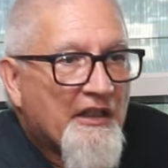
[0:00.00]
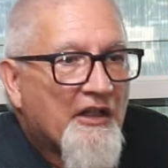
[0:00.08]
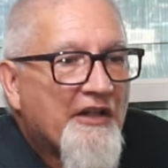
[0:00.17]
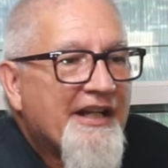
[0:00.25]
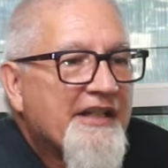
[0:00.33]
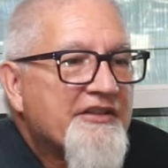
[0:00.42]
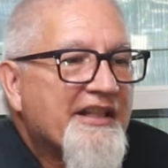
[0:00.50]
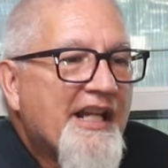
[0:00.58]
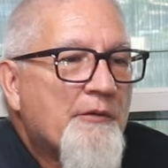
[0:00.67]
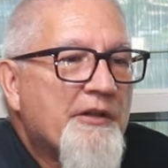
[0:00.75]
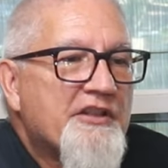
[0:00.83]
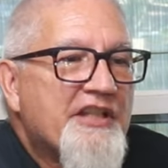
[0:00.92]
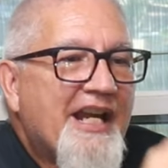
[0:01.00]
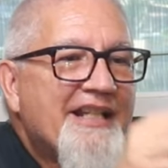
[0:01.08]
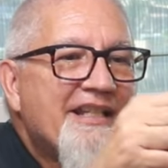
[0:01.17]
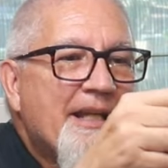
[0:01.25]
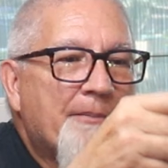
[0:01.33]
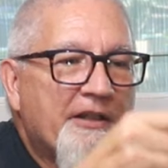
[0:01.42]
All right, then I went
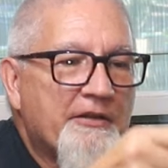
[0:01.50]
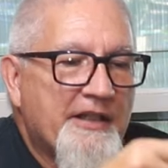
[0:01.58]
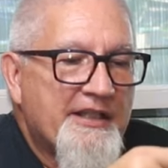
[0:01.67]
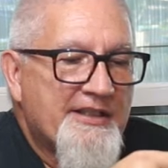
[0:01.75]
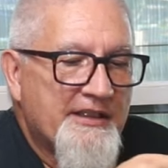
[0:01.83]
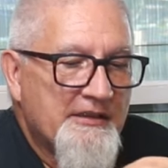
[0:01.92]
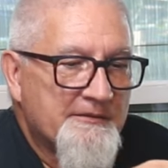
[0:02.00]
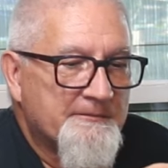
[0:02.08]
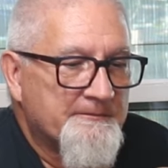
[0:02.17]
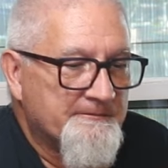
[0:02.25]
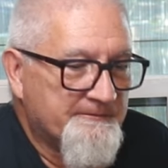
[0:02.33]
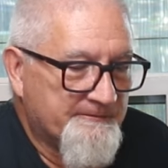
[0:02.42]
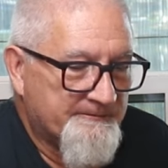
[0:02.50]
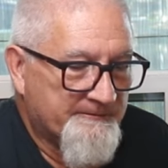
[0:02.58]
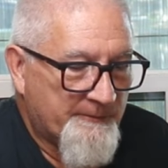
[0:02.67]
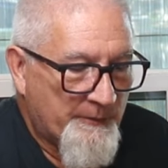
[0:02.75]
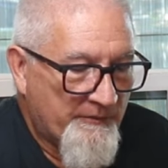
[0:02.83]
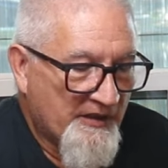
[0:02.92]
Tiny Epic Crazy. Yeah.
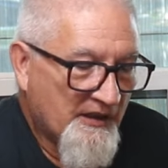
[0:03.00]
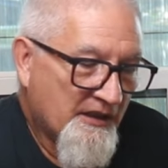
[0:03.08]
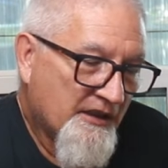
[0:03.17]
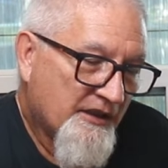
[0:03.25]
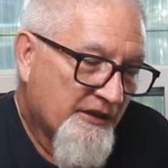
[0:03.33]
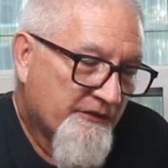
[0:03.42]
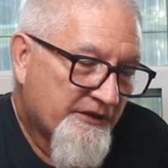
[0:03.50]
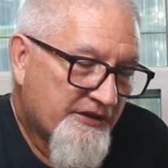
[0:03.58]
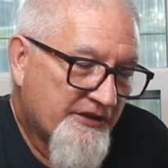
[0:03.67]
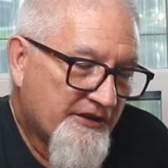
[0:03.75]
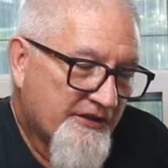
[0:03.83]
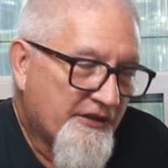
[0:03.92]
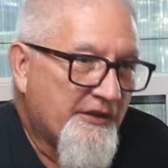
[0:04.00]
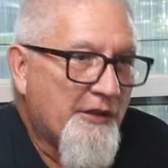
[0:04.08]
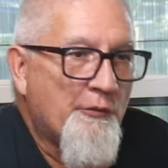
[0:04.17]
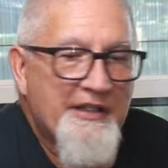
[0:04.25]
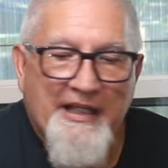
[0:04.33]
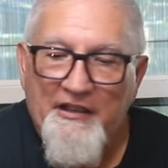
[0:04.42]
What's this?
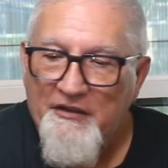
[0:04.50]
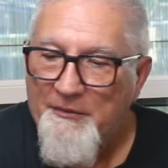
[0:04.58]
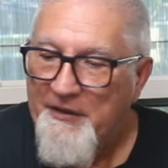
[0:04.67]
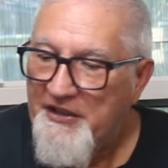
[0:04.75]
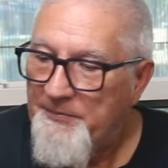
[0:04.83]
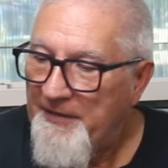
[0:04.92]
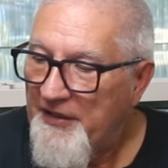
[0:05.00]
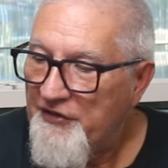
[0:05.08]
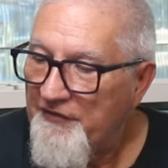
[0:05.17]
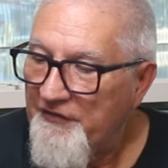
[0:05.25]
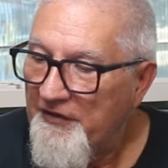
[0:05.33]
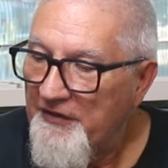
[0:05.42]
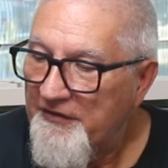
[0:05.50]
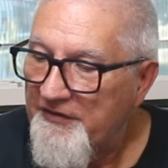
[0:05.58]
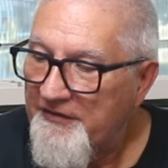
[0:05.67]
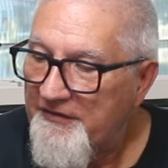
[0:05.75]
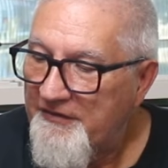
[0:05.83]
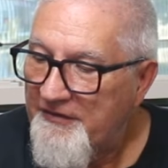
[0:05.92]
Oh, we got a little expansion for
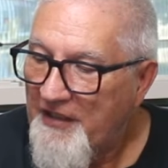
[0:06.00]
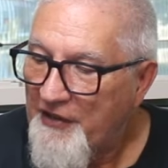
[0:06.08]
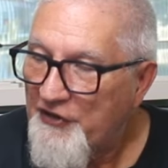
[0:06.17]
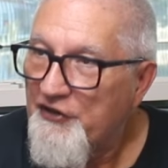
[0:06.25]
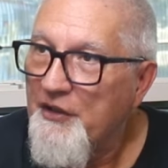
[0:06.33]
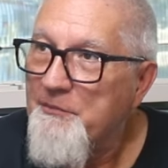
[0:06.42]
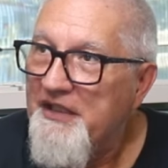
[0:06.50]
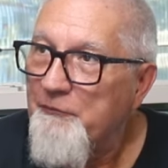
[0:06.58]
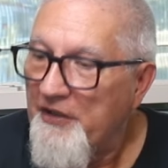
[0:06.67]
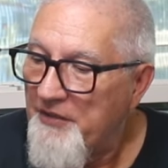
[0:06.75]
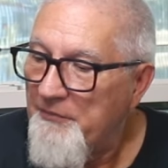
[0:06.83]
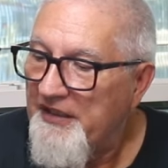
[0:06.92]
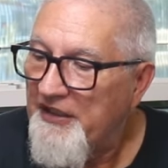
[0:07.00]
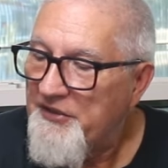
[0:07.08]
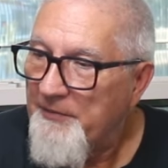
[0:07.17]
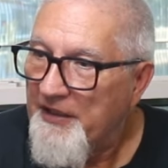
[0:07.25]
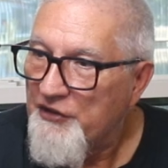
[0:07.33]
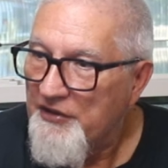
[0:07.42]
Carcassonne, one of the mini
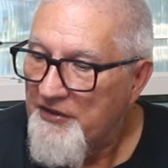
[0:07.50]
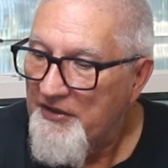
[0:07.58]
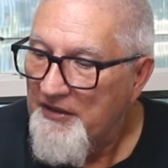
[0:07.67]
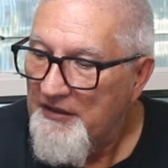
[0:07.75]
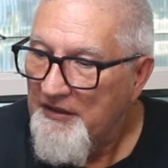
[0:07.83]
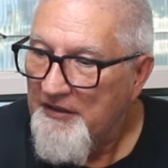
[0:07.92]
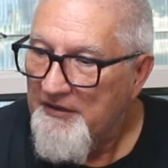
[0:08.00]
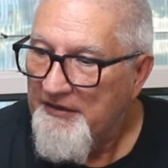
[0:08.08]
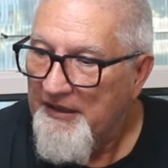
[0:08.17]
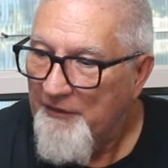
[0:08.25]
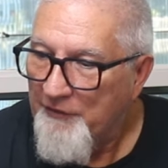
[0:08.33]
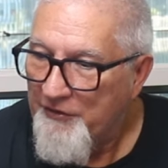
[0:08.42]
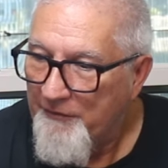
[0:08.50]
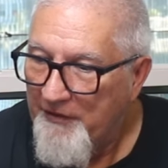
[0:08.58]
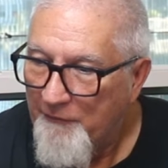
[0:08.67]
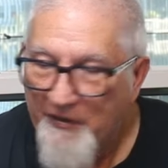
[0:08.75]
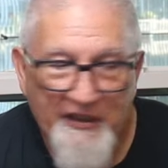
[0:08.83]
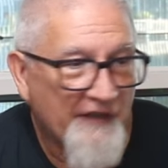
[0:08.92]
expansions. Mini expansion. Yeah. yeah, which
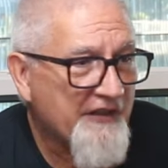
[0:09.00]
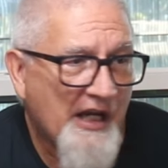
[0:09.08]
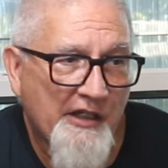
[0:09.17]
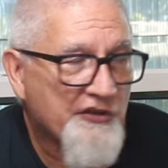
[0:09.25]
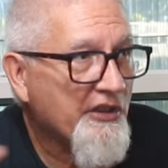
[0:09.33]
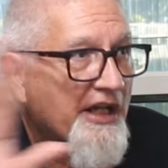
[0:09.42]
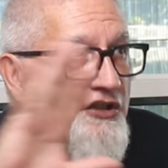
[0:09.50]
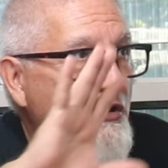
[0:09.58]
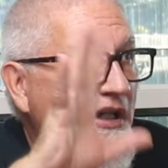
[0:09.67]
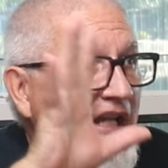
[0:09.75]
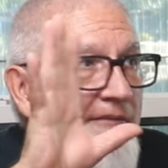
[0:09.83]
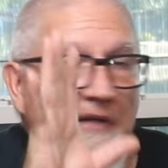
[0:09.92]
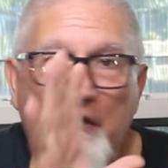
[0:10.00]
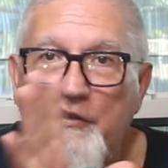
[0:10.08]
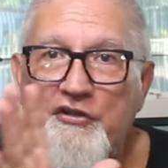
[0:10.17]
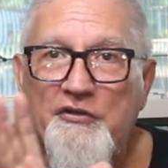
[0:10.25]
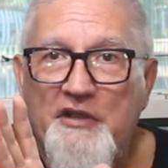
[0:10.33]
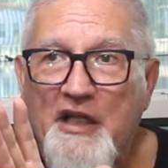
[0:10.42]
we, we love Carcassonne. I still have my
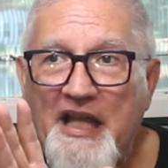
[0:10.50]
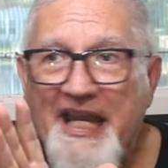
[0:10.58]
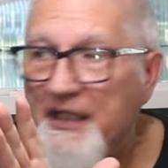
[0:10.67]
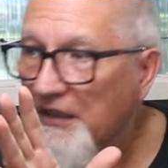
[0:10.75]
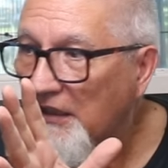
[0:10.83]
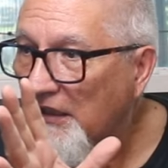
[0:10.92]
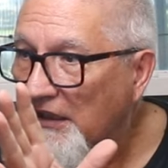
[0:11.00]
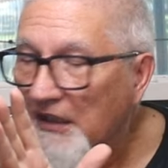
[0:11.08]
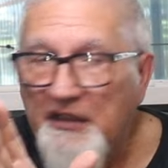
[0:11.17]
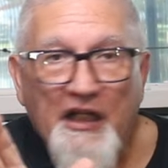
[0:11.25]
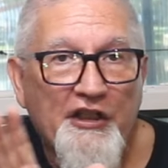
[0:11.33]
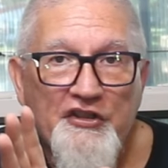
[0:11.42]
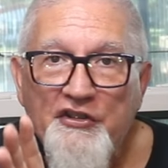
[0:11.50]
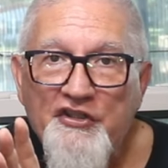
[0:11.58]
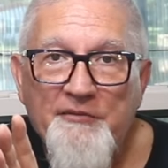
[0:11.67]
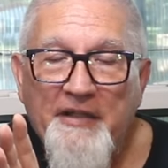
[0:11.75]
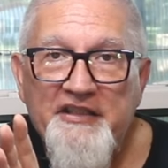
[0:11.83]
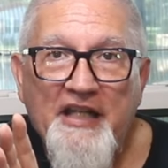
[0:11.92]
original car. Hey, that. Carcassonne's
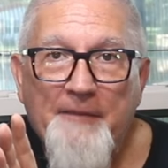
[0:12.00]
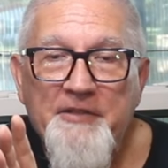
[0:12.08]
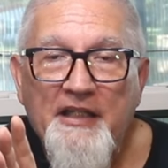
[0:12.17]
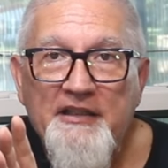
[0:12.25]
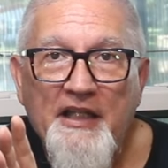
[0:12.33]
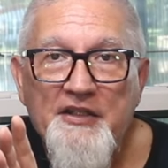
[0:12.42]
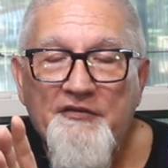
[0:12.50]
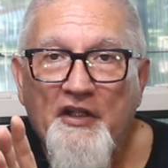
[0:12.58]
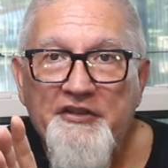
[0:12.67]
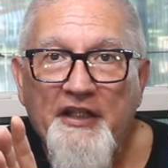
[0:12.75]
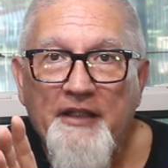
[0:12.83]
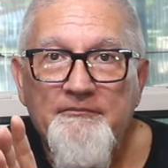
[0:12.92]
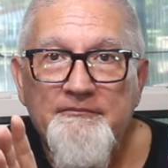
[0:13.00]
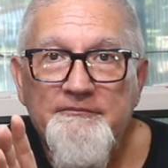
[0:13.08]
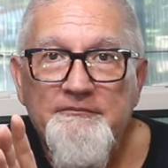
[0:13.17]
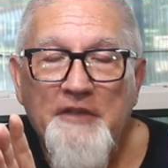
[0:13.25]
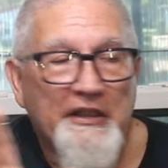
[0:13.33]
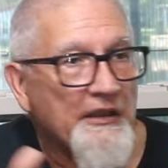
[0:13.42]
in my top 10 games of all time.
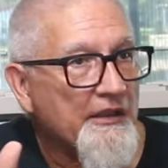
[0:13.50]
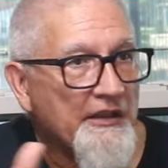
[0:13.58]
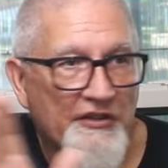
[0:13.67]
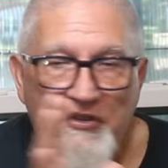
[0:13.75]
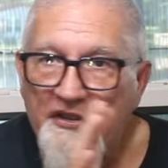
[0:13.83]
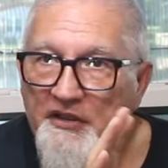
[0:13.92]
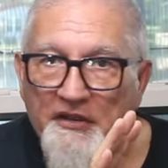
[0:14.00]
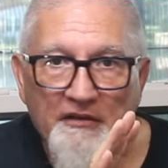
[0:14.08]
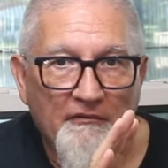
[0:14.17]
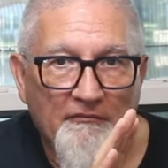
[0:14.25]
It, it's